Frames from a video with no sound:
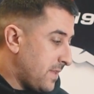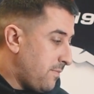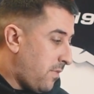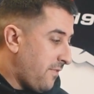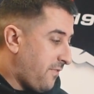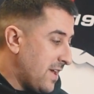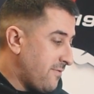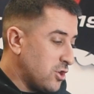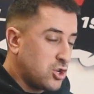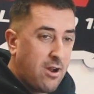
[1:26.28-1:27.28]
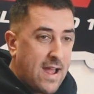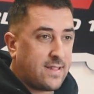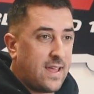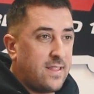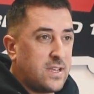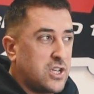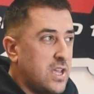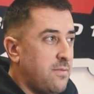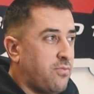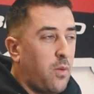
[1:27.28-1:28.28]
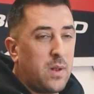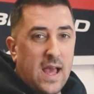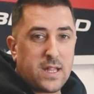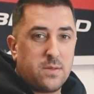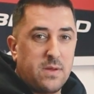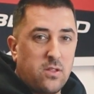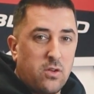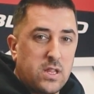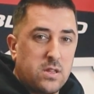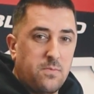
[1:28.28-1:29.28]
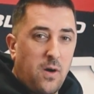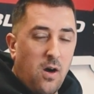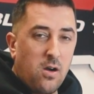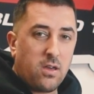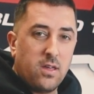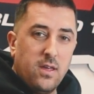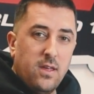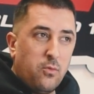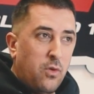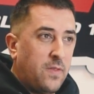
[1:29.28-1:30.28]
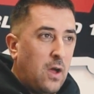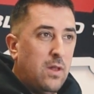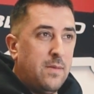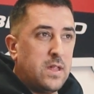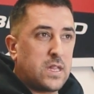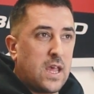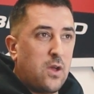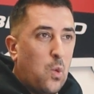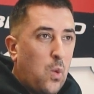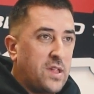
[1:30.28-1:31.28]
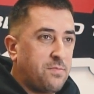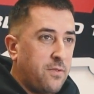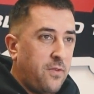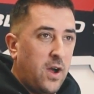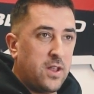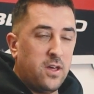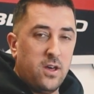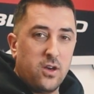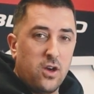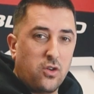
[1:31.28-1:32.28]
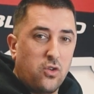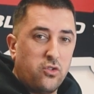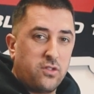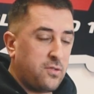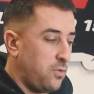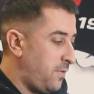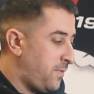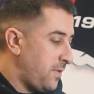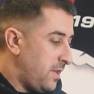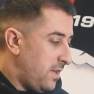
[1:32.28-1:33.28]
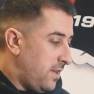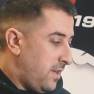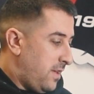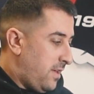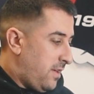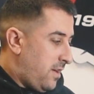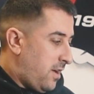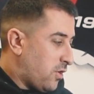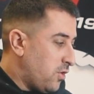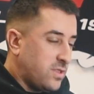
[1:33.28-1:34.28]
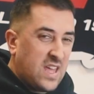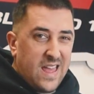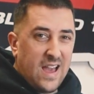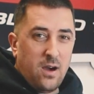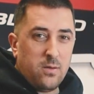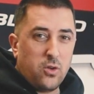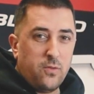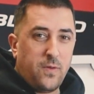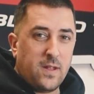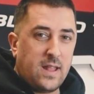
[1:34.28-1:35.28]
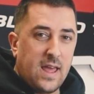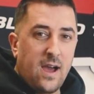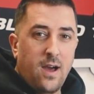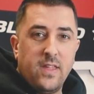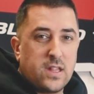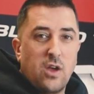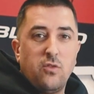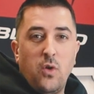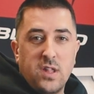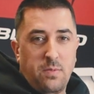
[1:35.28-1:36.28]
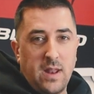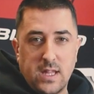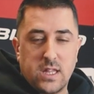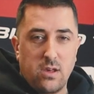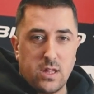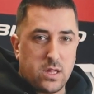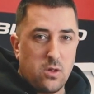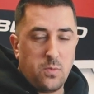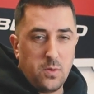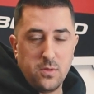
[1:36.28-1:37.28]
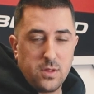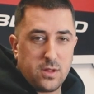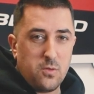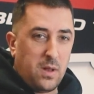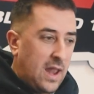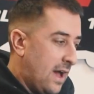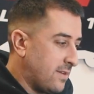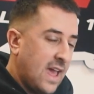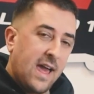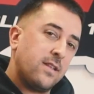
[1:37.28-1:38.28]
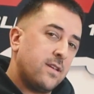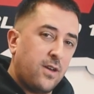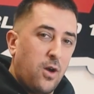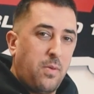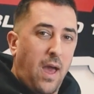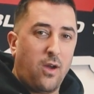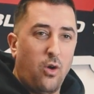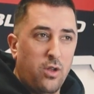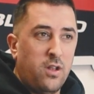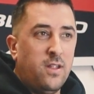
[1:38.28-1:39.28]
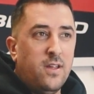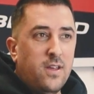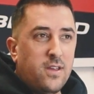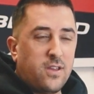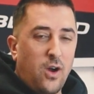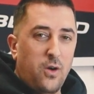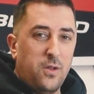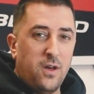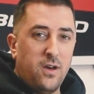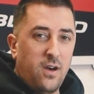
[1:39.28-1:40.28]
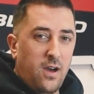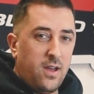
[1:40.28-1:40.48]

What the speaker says: My favourite track day this year probably has to be Donington Park with No Limits. They always provide a good a good day out, a good fun day out, and there's no noise police, so super loud can go back on and go and